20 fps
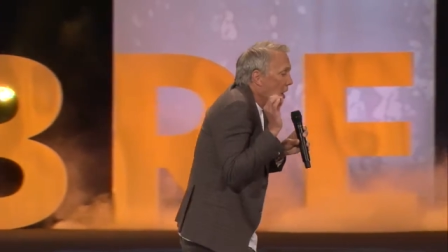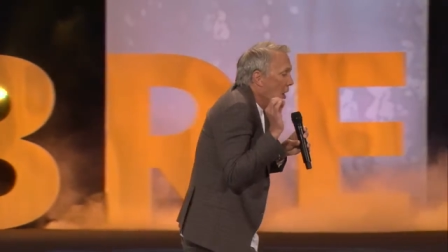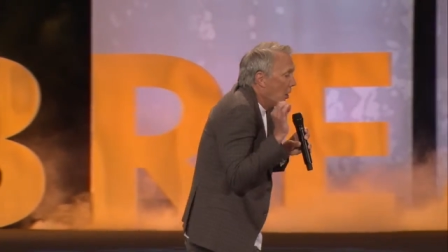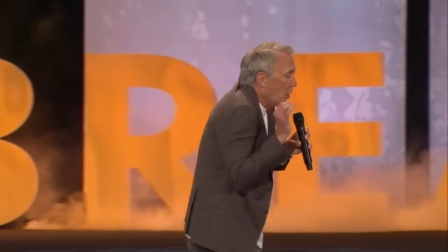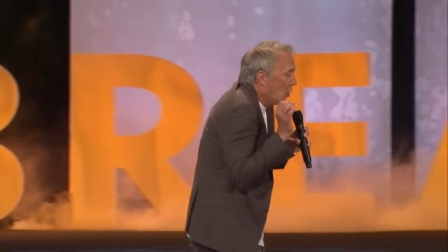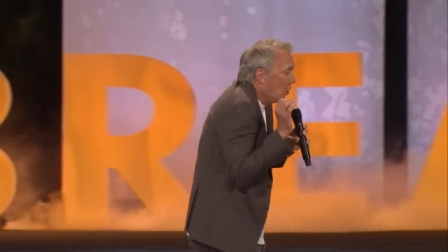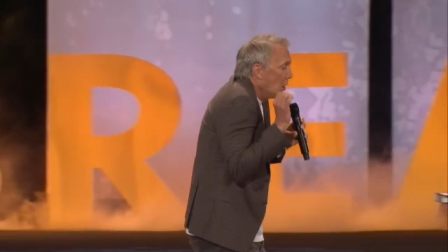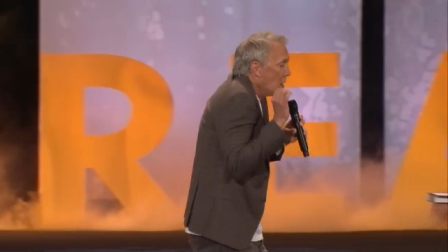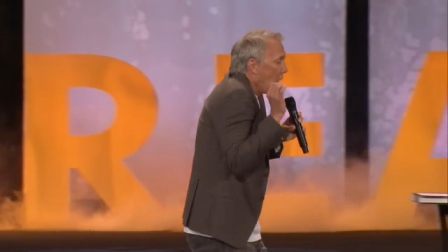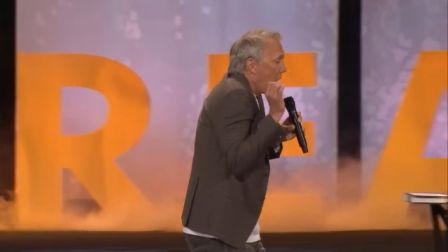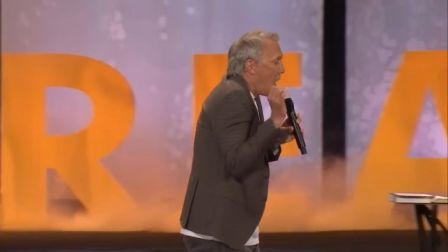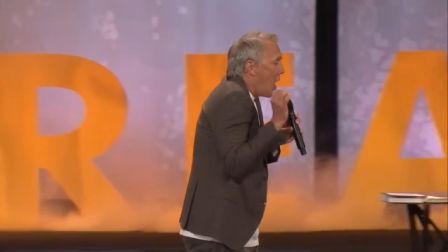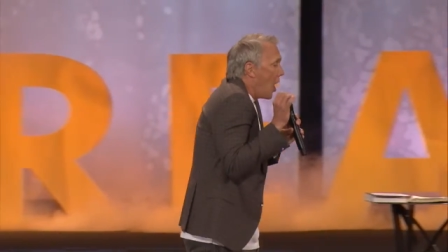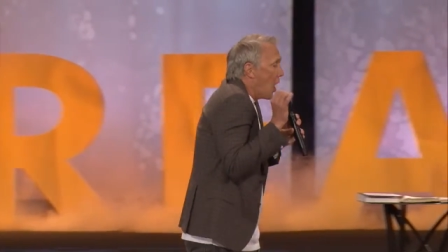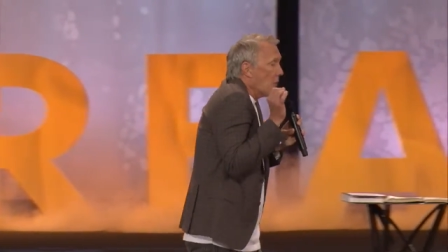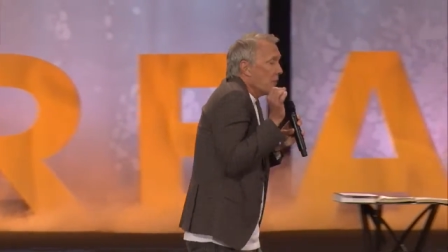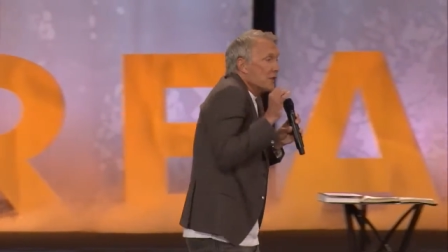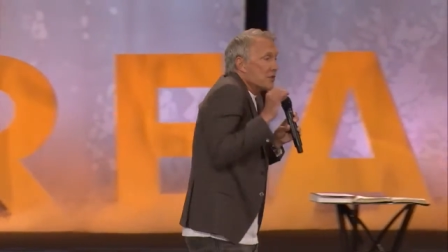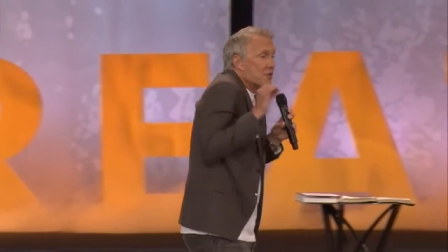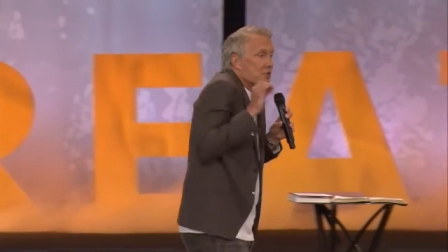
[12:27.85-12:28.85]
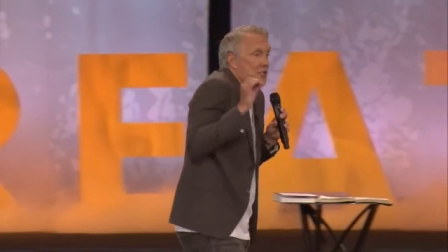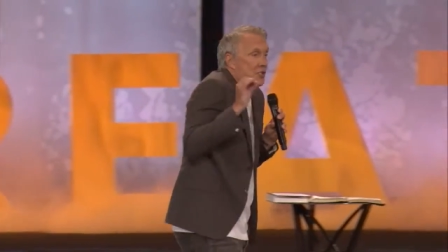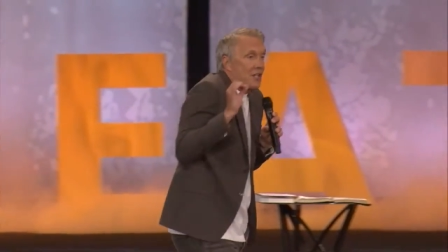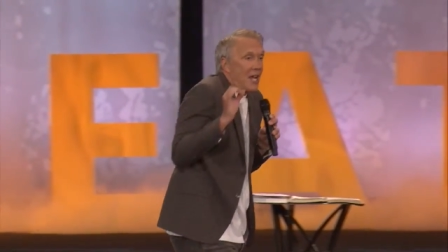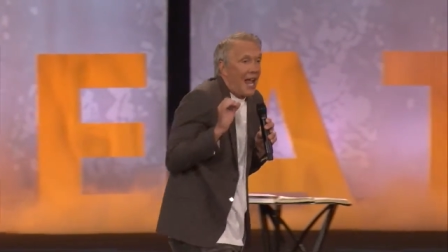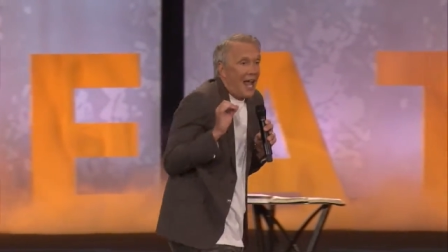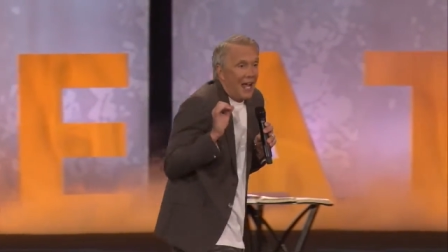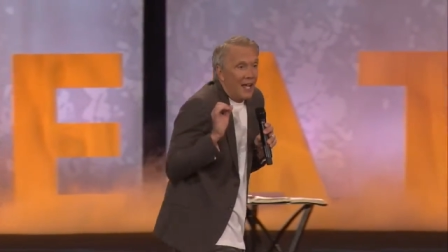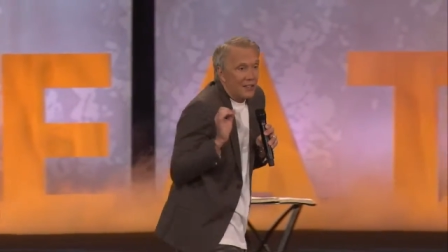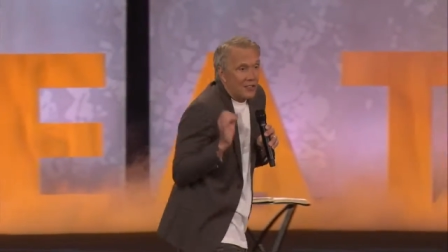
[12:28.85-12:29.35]
know all the
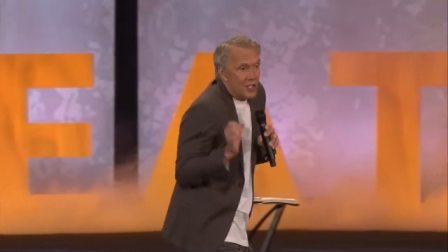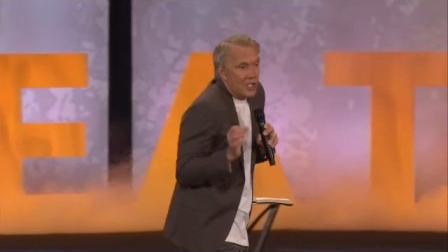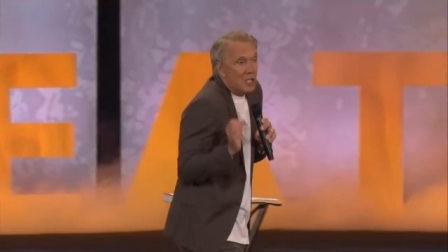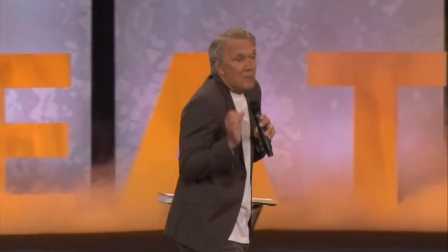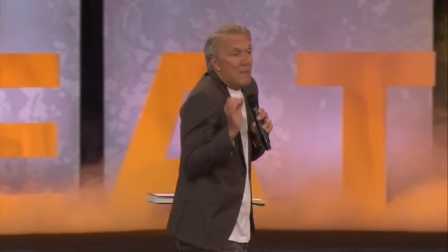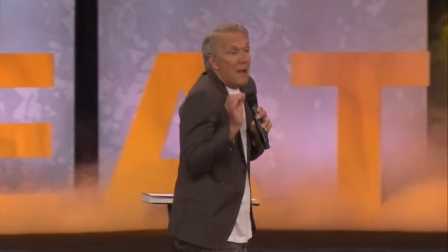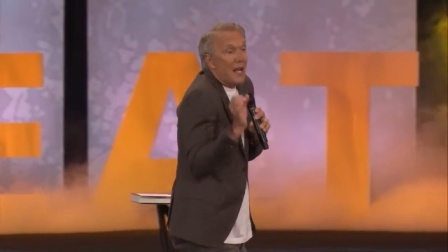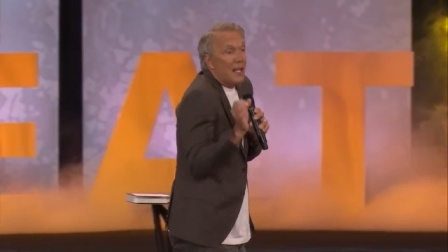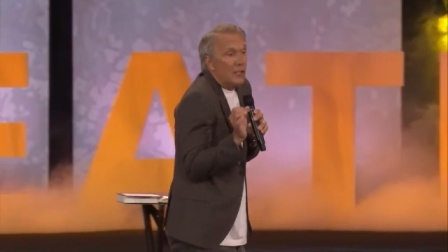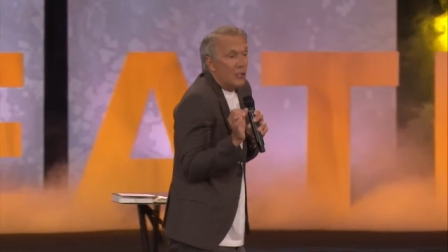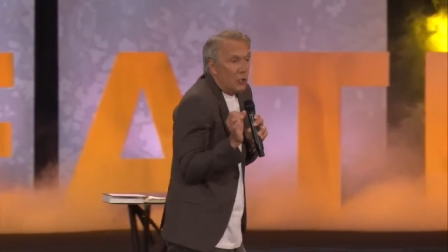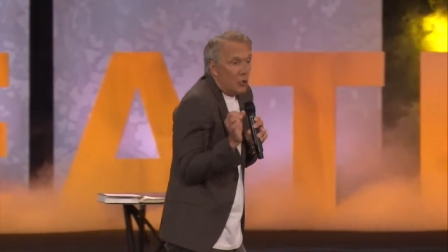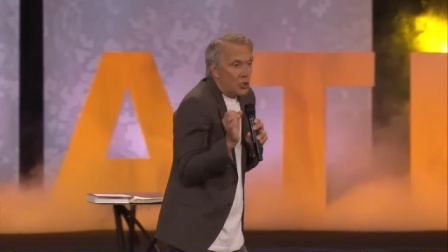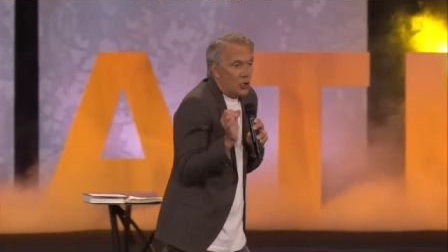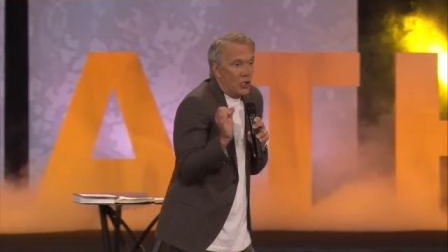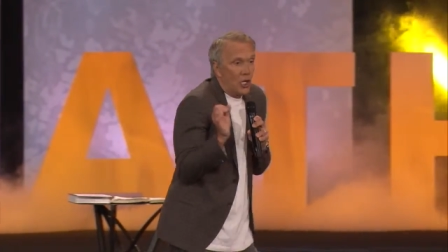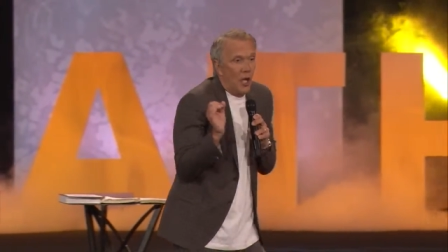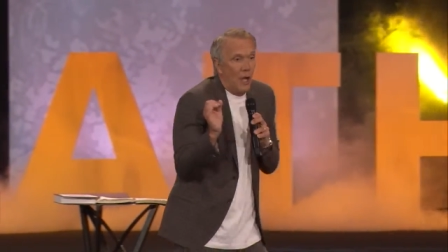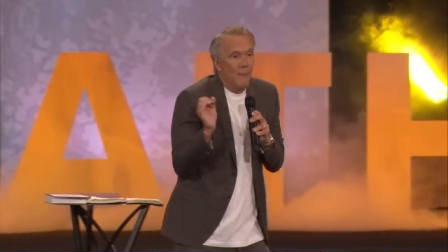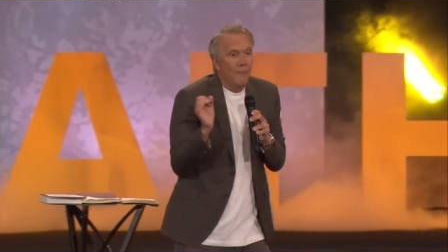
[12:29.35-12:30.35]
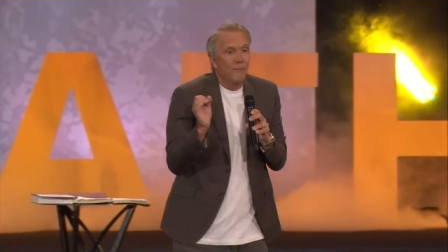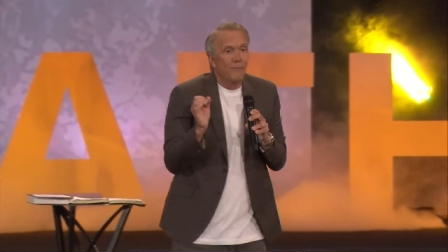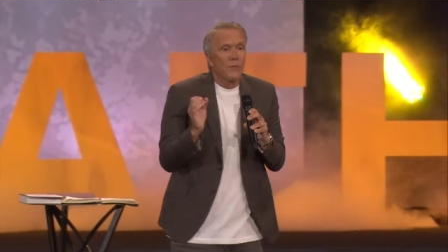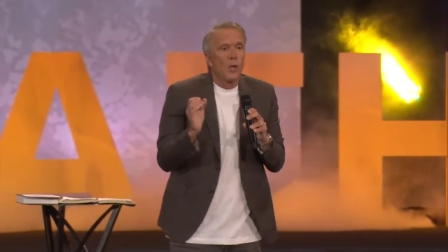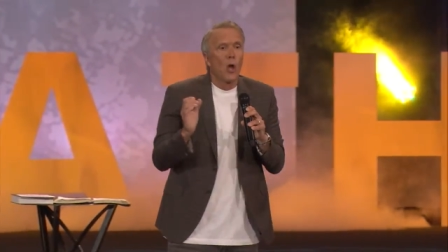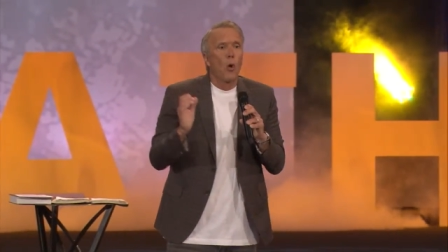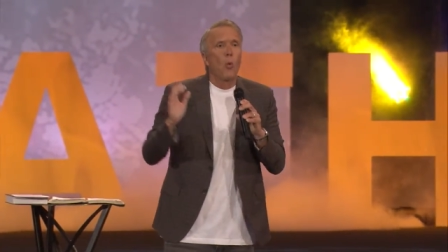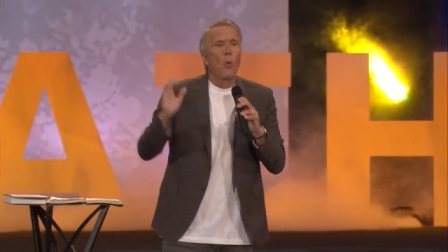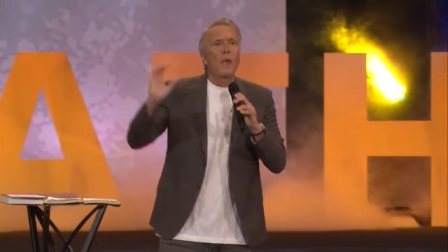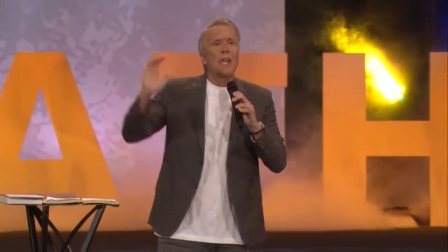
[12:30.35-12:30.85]
stats and the minutiae,
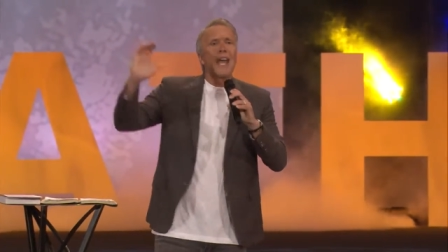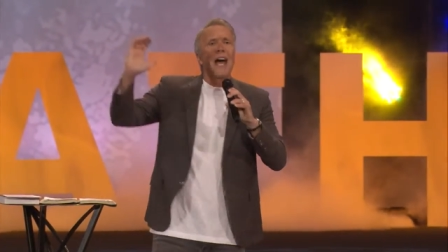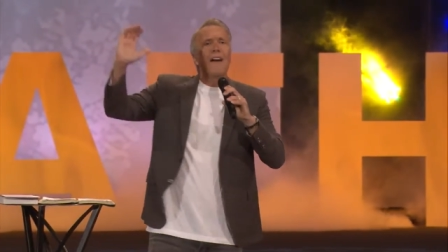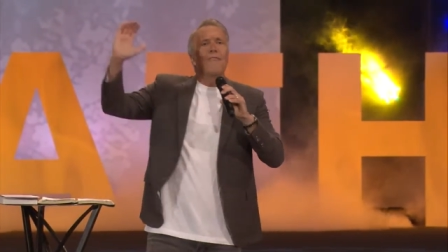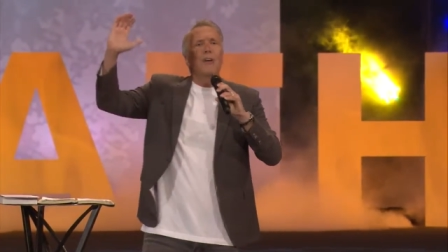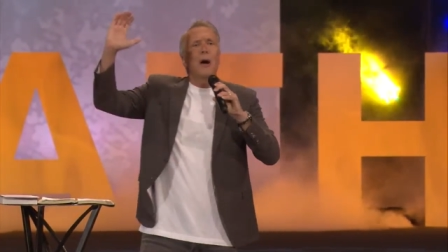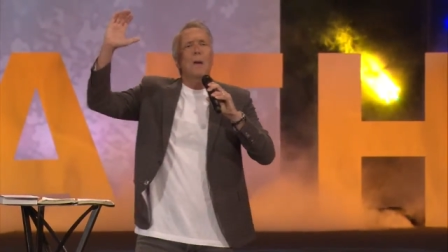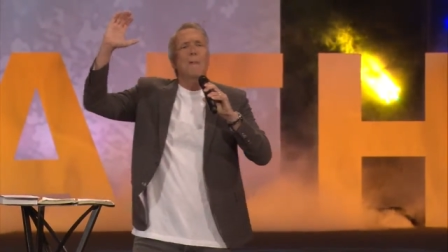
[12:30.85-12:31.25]
we have